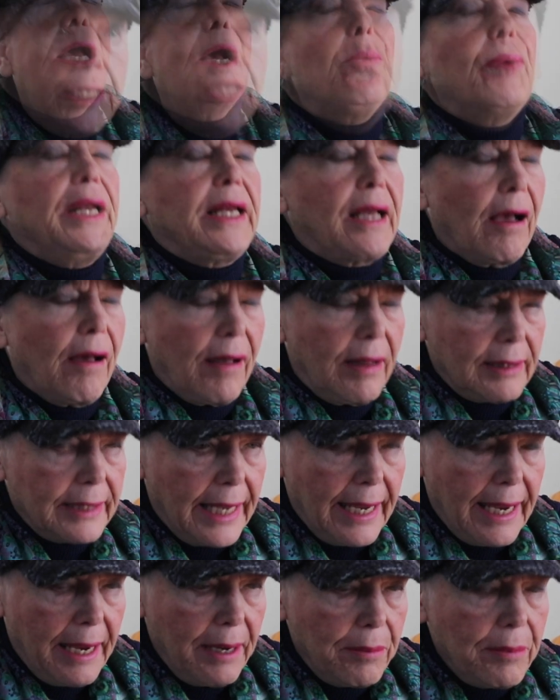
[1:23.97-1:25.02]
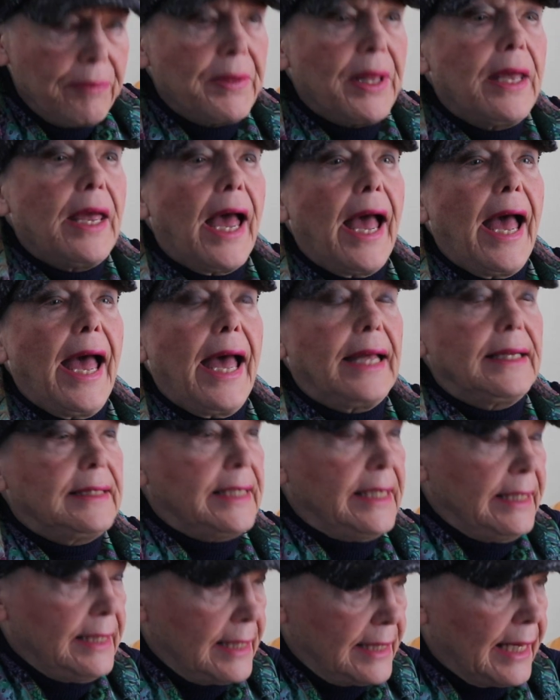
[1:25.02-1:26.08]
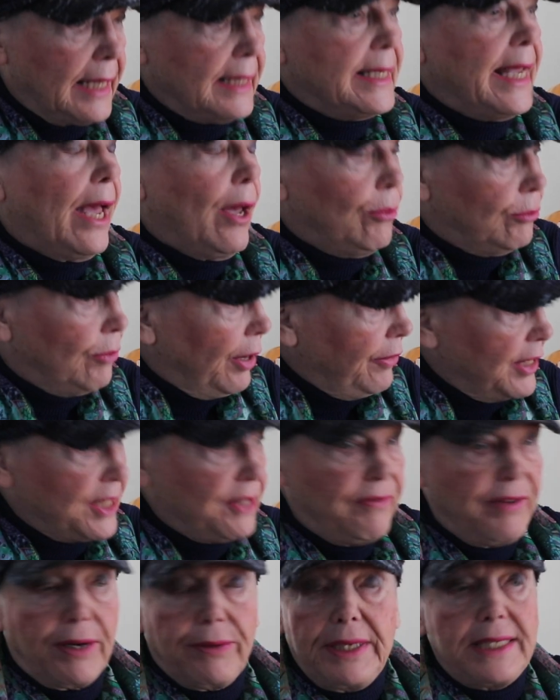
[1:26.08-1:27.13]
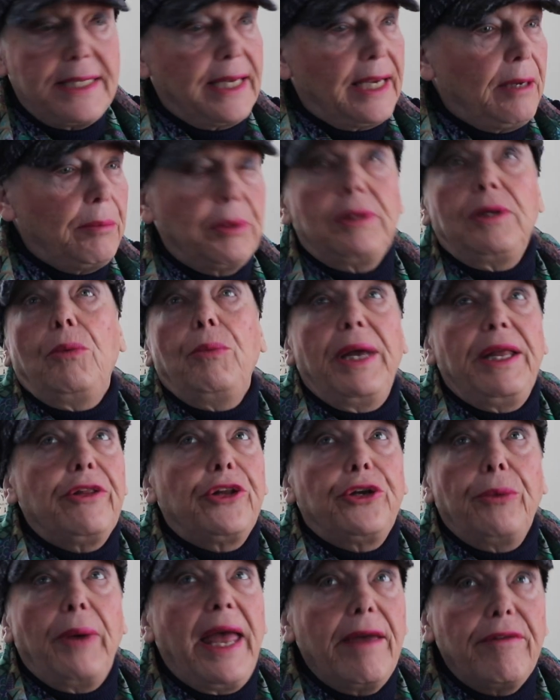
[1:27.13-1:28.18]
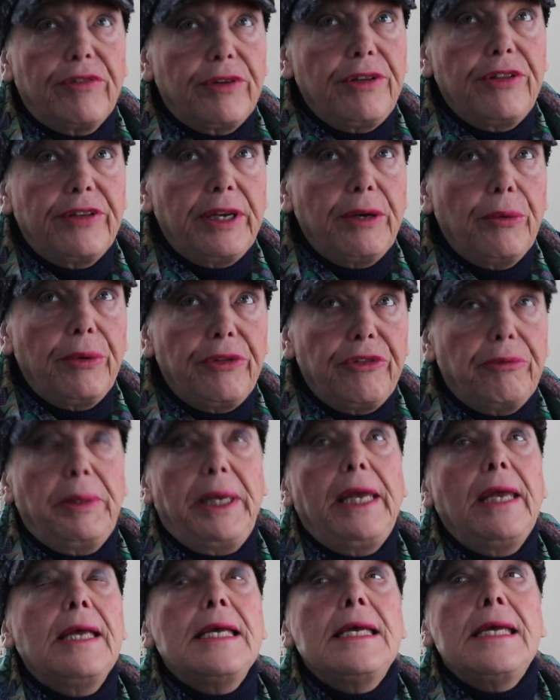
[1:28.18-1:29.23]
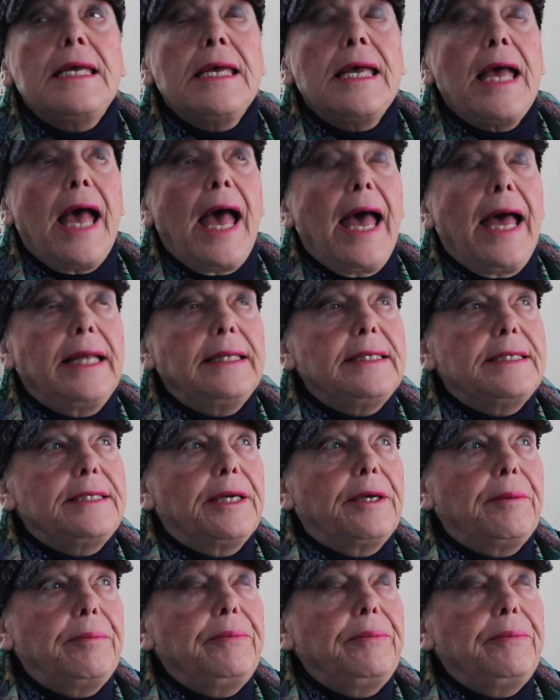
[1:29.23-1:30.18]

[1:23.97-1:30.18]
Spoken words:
When Carl came and he sat down at this very table and went through everything with me. And